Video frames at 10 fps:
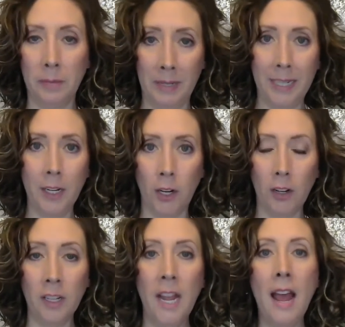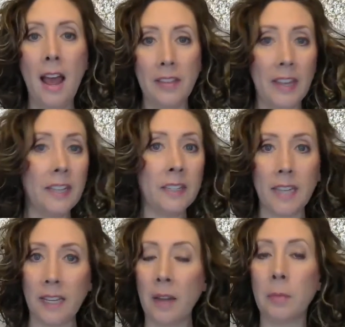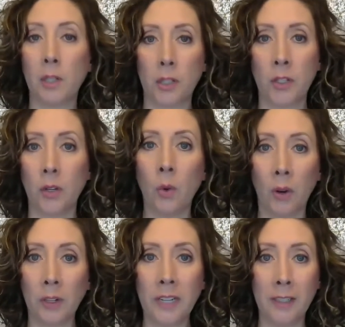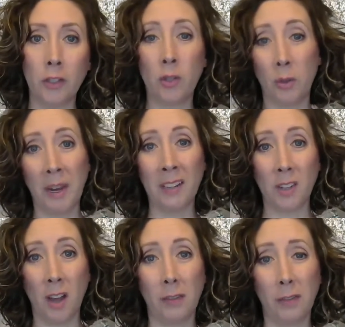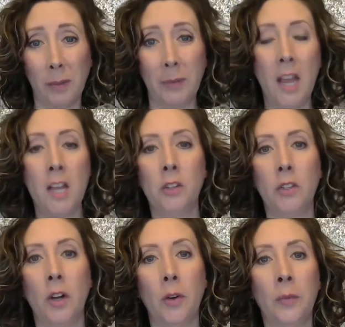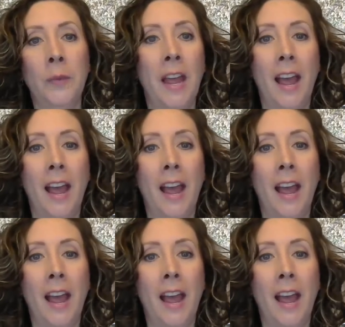material, and they can take that person to court and sue the pants off of them. So